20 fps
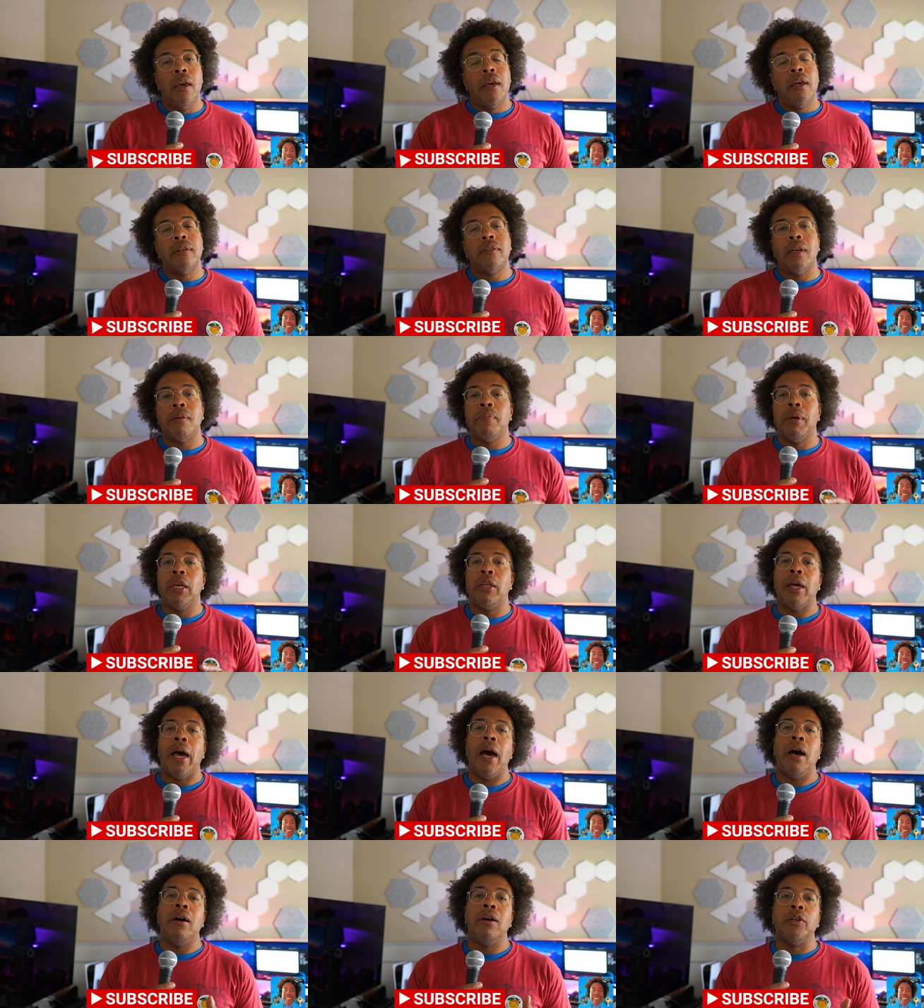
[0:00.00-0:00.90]
it's like man,
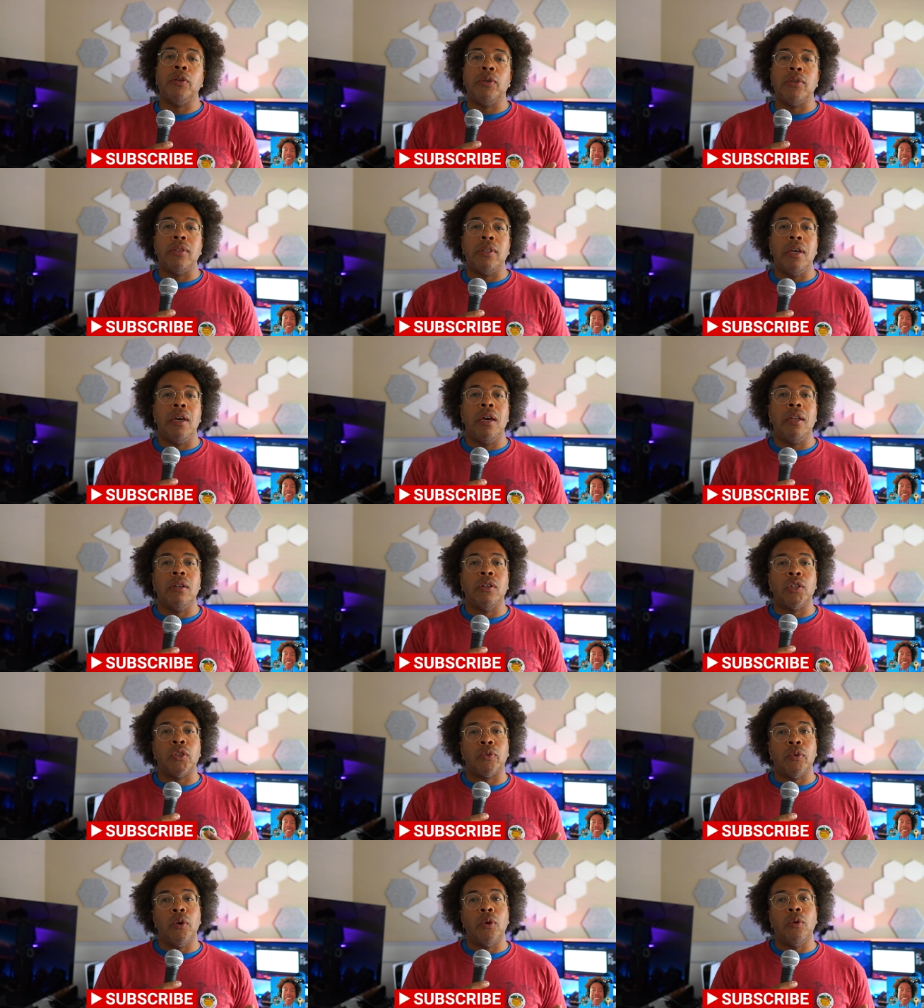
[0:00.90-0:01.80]
I understand the
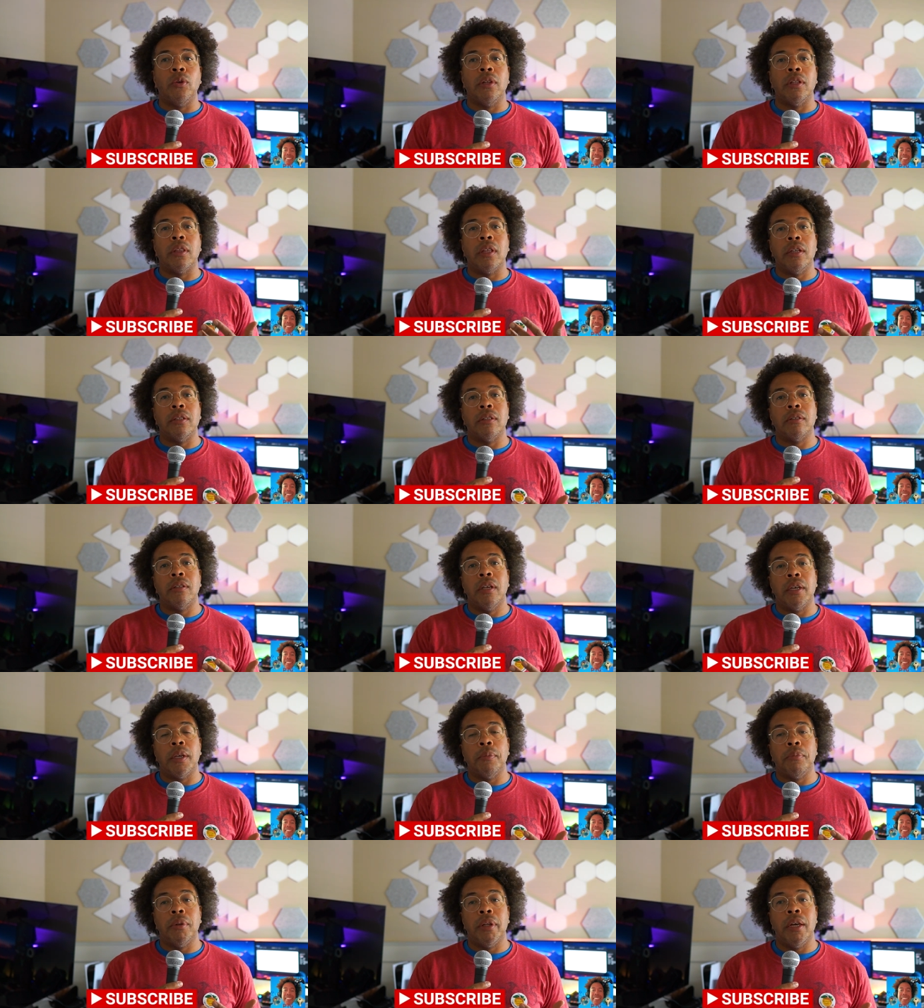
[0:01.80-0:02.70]
struggle and things that's
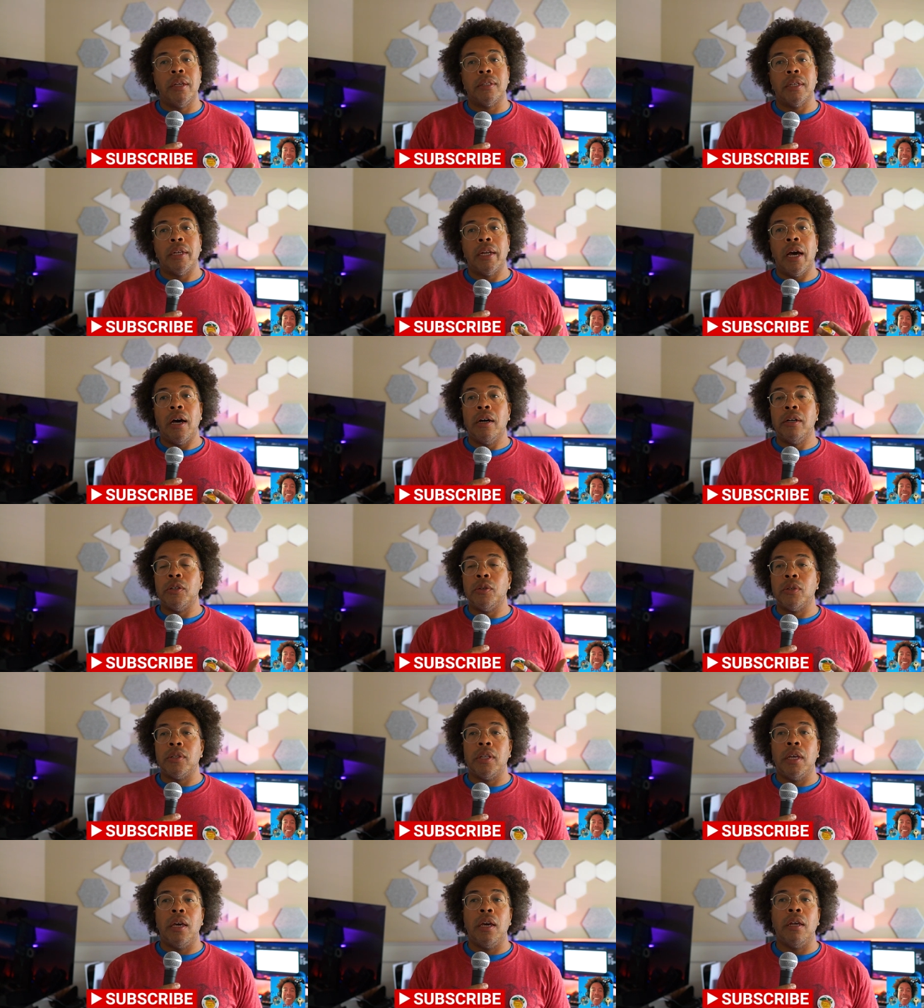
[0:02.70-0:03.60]
taking place, and I
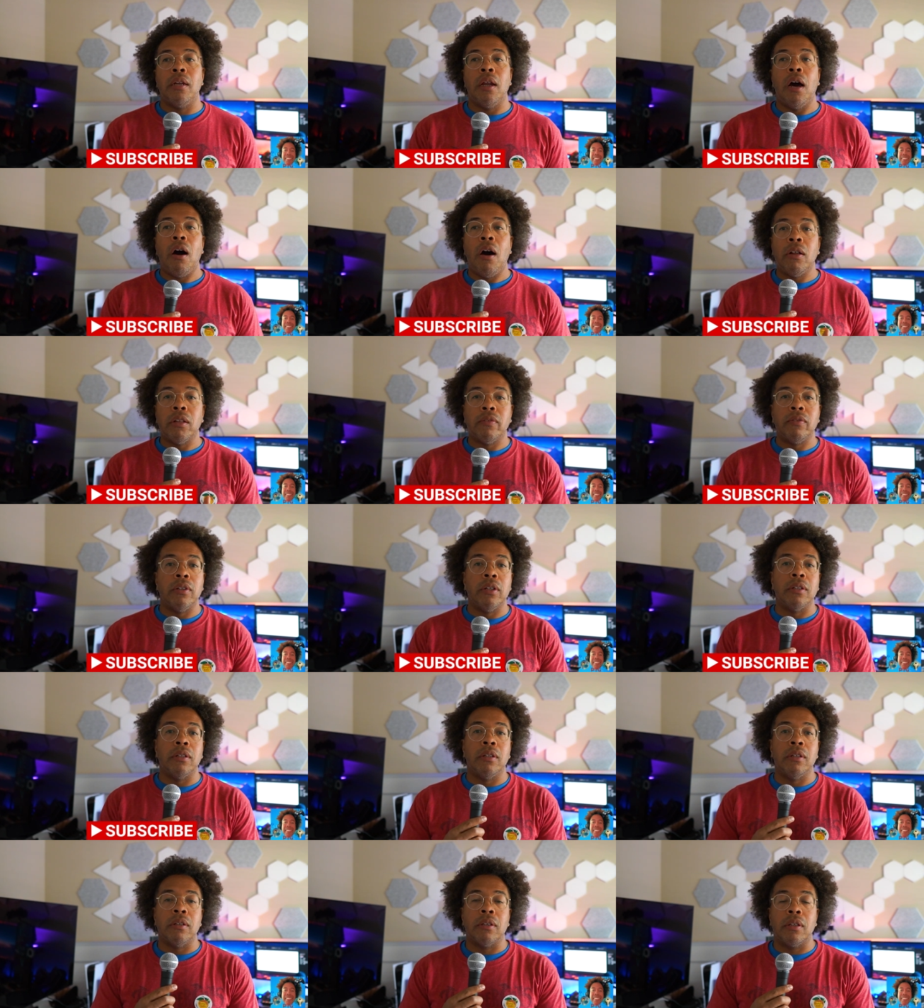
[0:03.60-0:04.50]
understand all of the
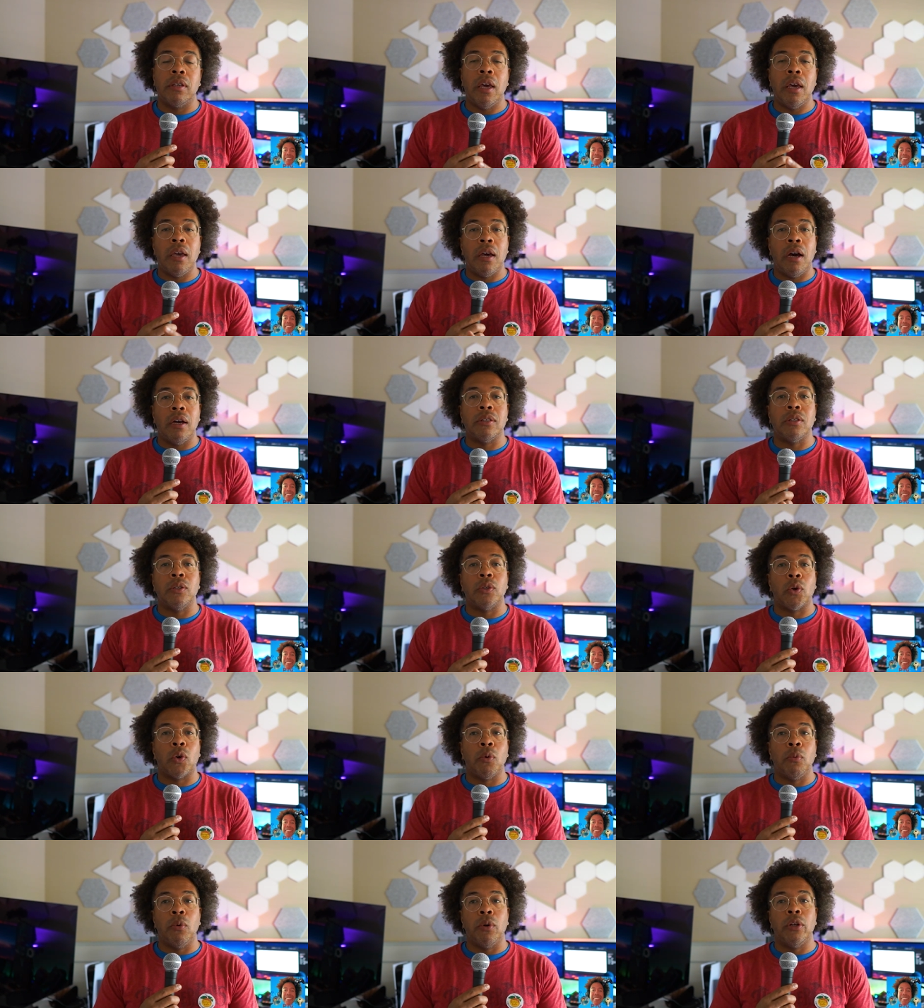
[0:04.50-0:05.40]
the chaos and
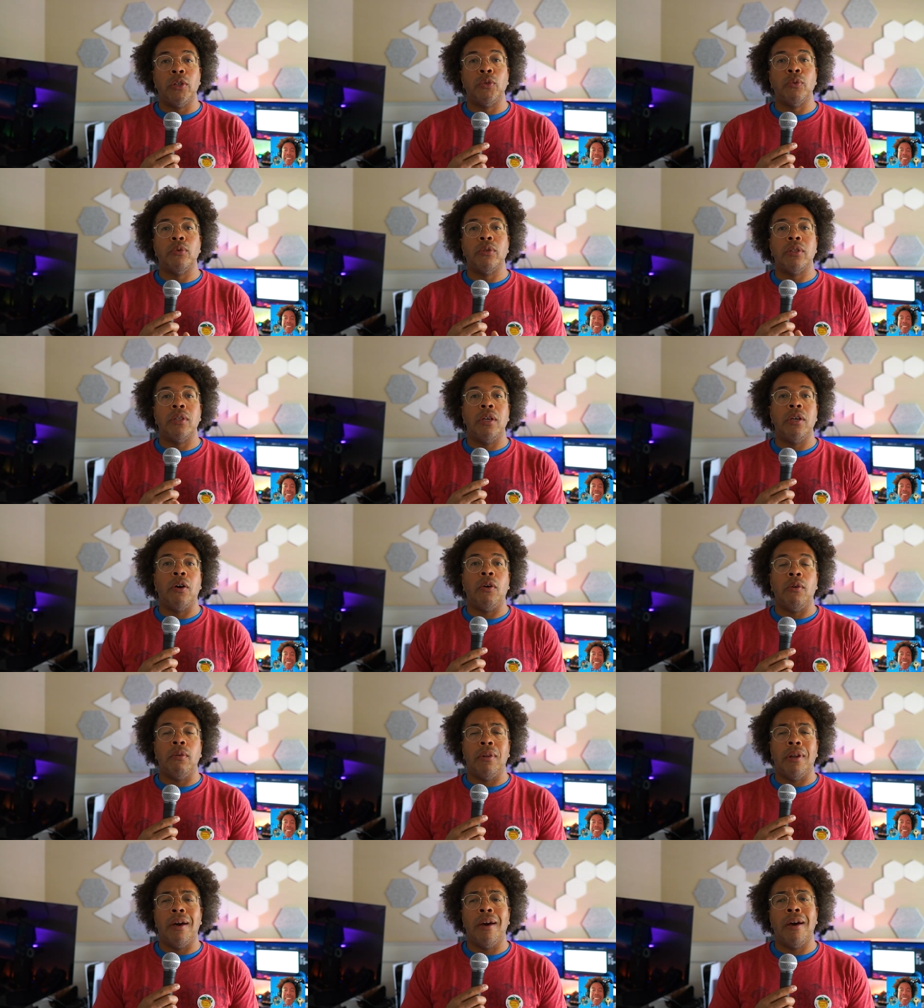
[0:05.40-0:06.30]
turmoil that you're seeing
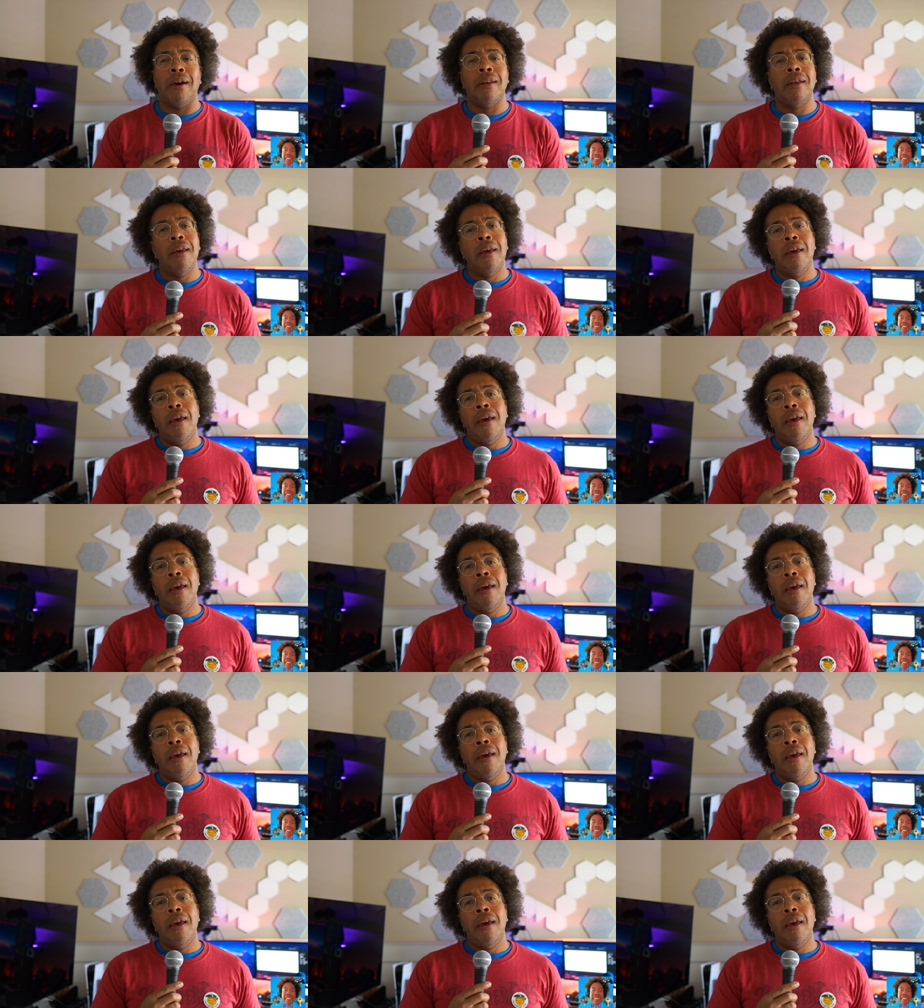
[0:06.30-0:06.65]
online,